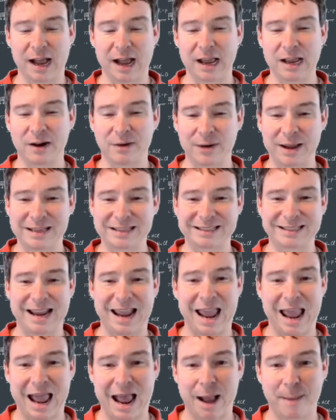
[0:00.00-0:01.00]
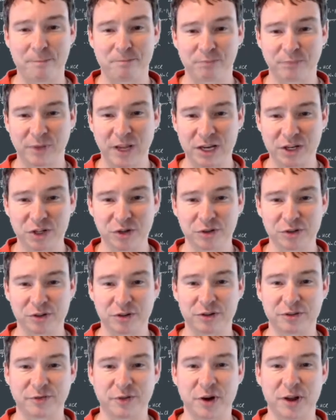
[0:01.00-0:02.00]
iOS app and do a
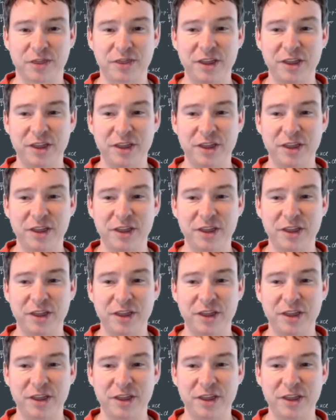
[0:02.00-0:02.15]
search for